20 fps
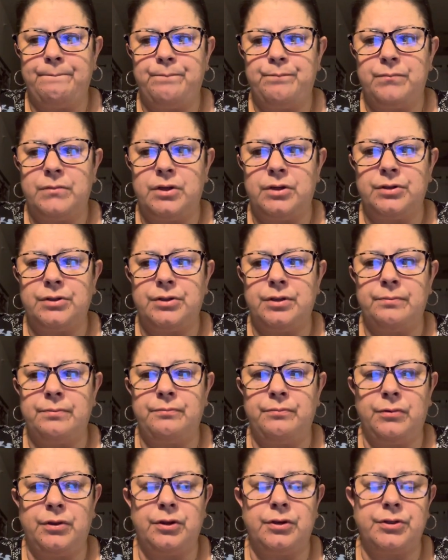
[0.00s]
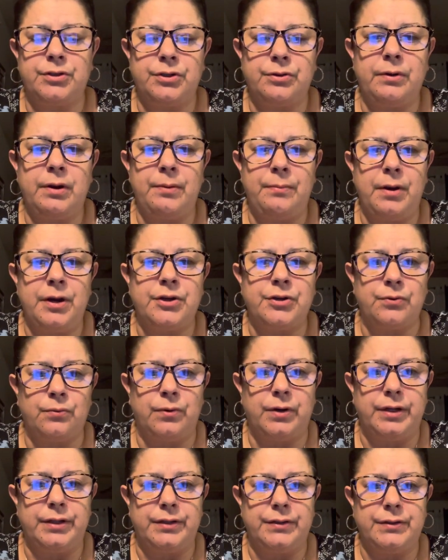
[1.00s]
There's three major
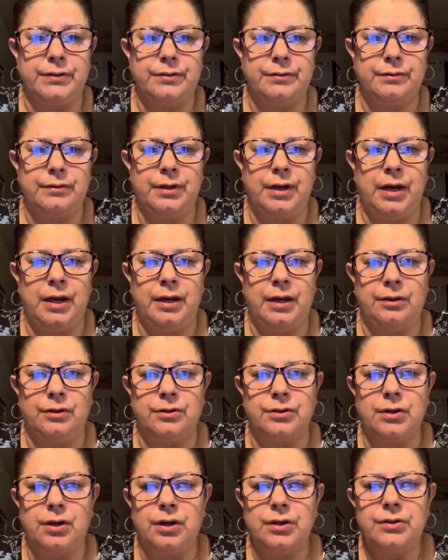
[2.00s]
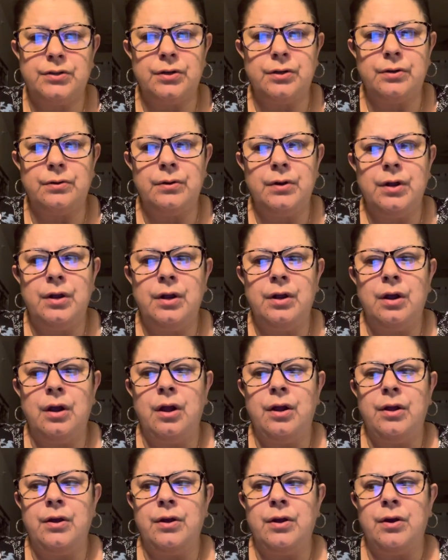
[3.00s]
ones. Okay, there's also
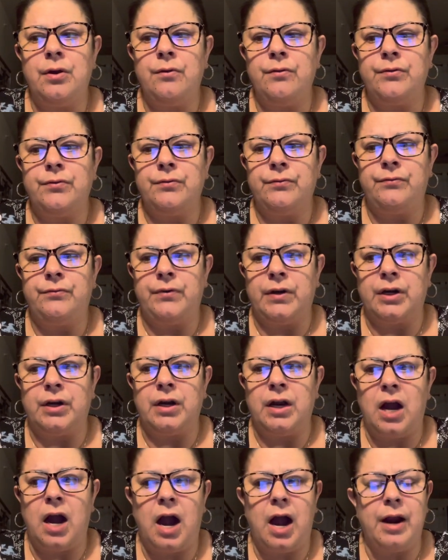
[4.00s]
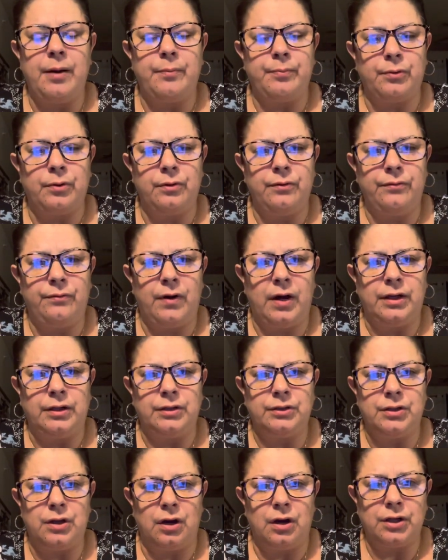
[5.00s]
very high
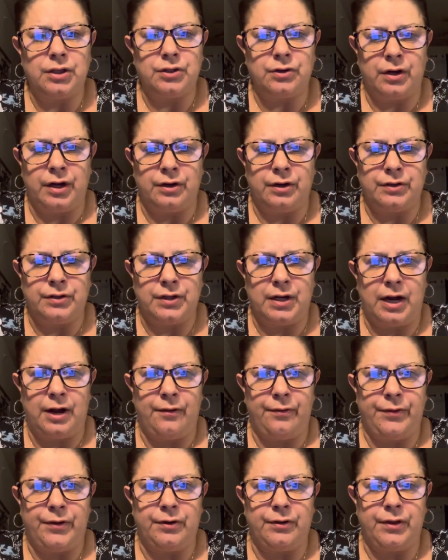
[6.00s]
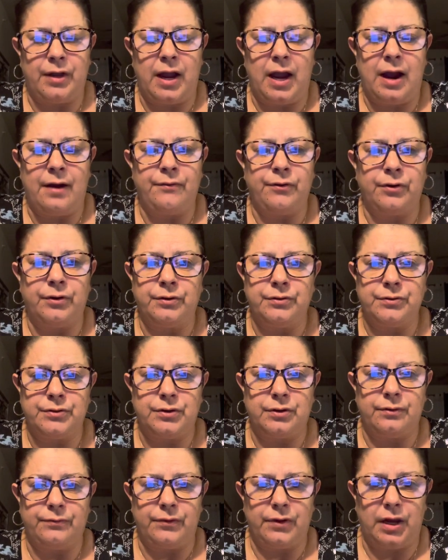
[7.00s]
profile dog trainers out there that have their own
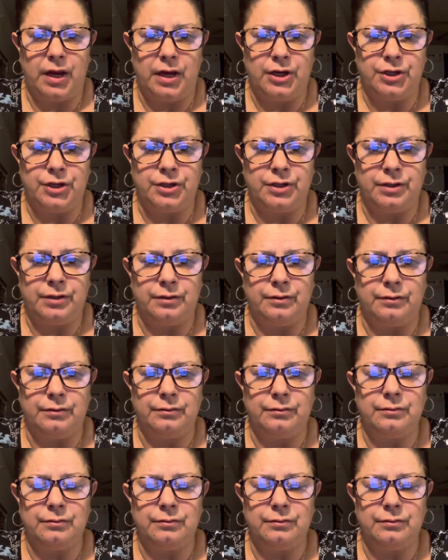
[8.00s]
certification